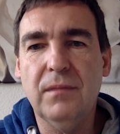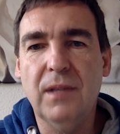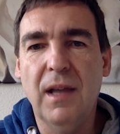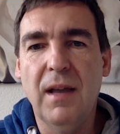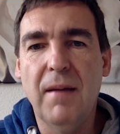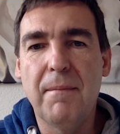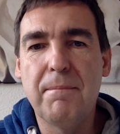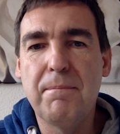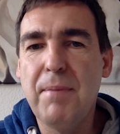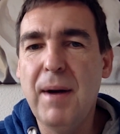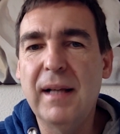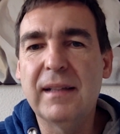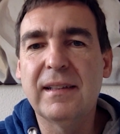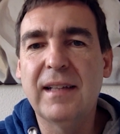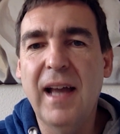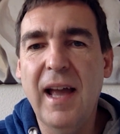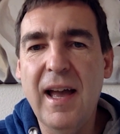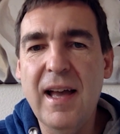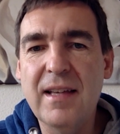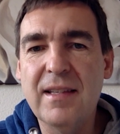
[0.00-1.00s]
but
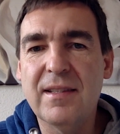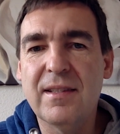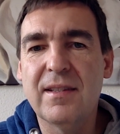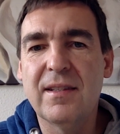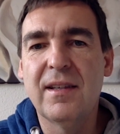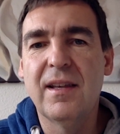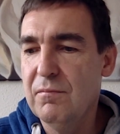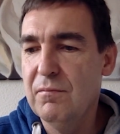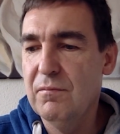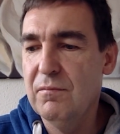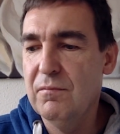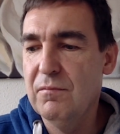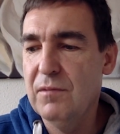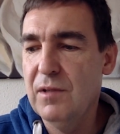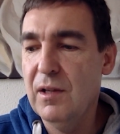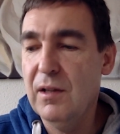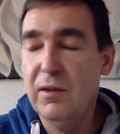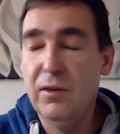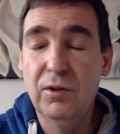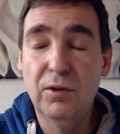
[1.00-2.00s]
has
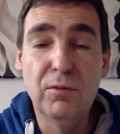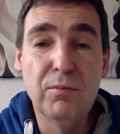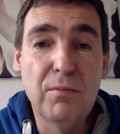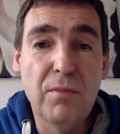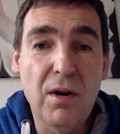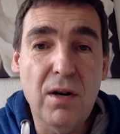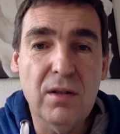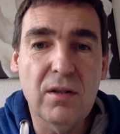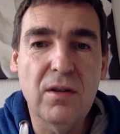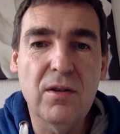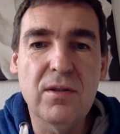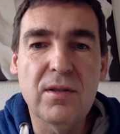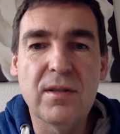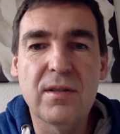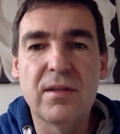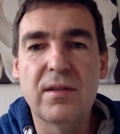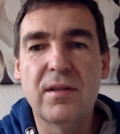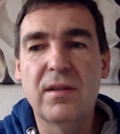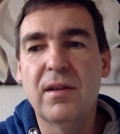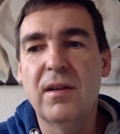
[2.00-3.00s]
a
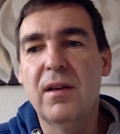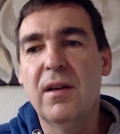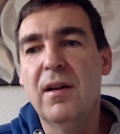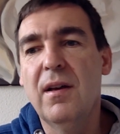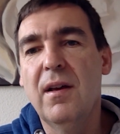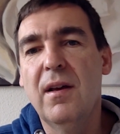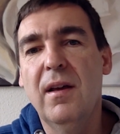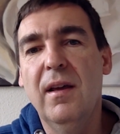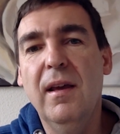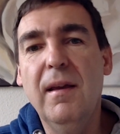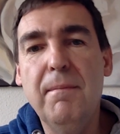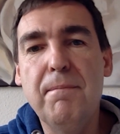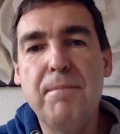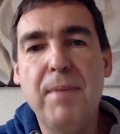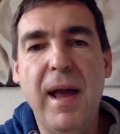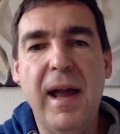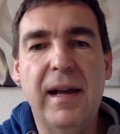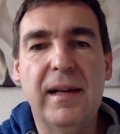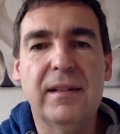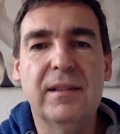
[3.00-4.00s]
humongous
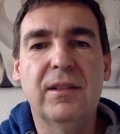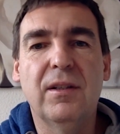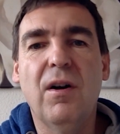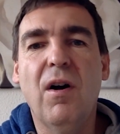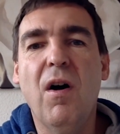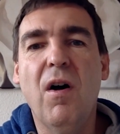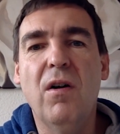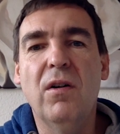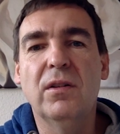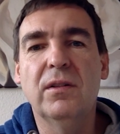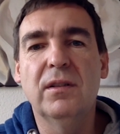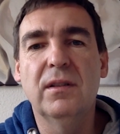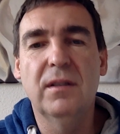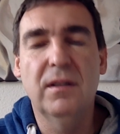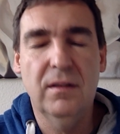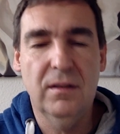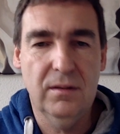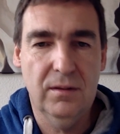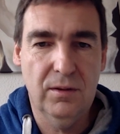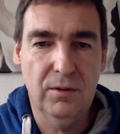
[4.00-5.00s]
impact on
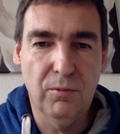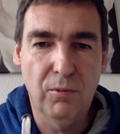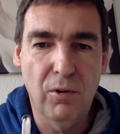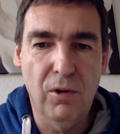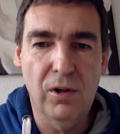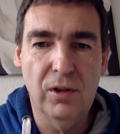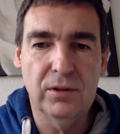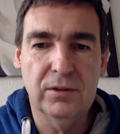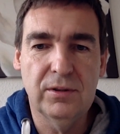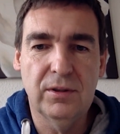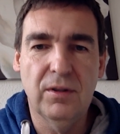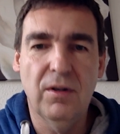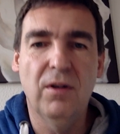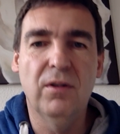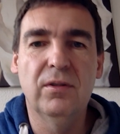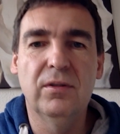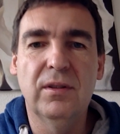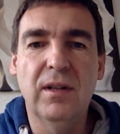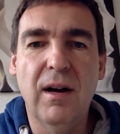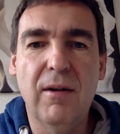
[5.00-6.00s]
the world,
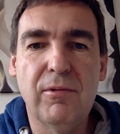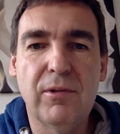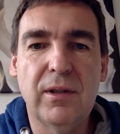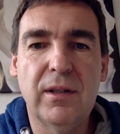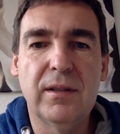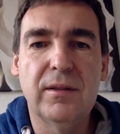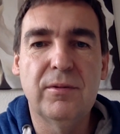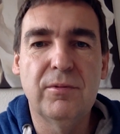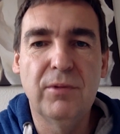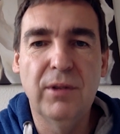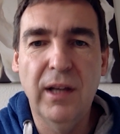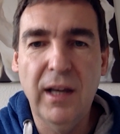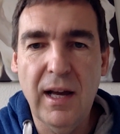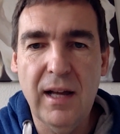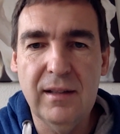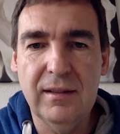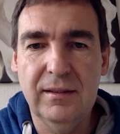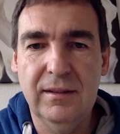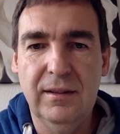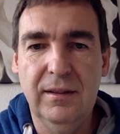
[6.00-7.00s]
on our
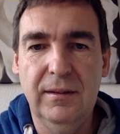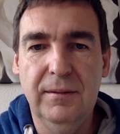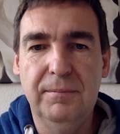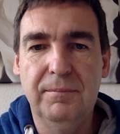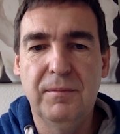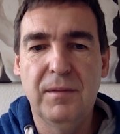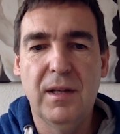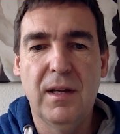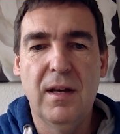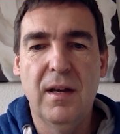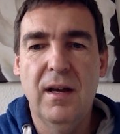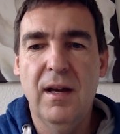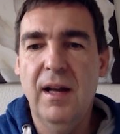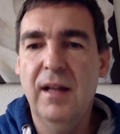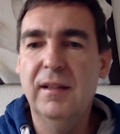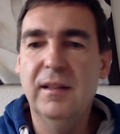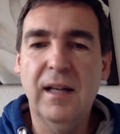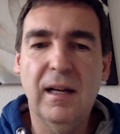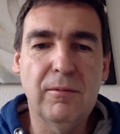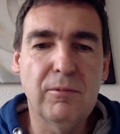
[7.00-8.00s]
reality.
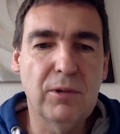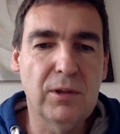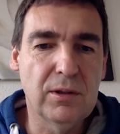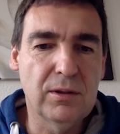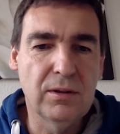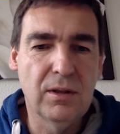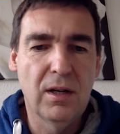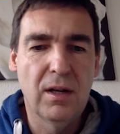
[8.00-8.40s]
And I will